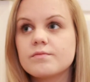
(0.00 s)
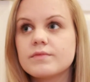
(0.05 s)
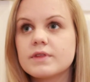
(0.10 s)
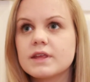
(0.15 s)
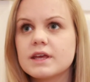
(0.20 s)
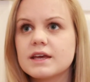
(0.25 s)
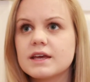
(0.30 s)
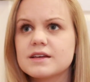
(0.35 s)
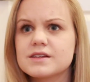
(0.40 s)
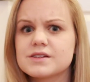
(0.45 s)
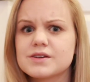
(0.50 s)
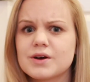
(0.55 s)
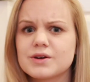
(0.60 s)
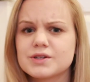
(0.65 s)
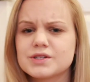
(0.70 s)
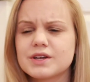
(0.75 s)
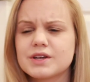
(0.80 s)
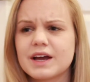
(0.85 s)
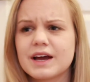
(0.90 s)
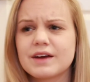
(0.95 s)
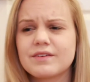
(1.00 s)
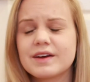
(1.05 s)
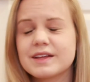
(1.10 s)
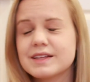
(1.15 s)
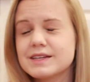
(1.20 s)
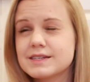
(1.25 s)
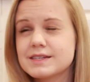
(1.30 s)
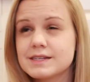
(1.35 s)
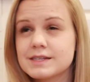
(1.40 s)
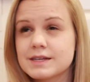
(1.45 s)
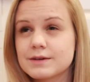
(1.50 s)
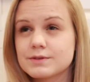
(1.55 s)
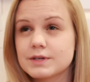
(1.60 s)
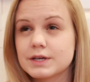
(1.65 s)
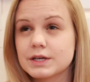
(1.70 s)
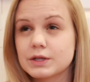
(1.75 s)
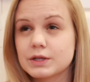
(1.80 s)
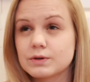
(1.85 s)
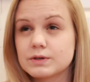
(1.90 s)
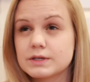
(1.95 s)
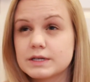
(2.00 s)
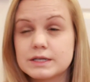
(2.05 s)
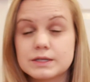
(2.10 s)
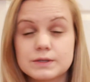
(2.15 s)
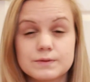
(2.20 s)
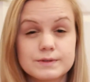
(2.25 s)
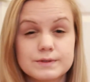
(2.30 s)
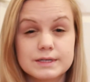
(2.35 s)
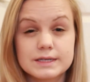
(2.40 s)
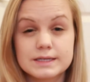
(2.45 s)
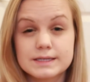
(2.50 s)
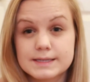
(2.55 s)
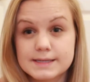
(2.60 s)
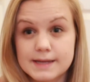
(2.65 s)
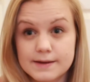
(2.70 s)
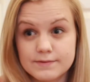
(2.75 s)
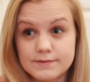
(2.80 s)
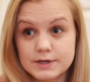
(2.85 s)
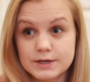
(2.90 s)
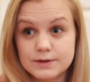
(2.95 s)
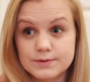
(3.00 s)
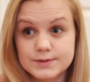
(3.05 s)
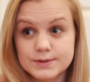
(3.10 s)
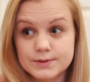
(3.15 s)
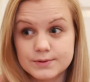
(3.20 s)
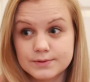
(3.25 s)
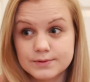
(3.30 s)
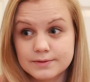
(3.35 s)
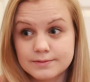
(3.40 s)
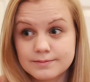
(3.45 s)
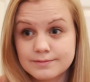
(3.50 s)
Is also like, I've had this since I was like 13, so it's like 7 years old.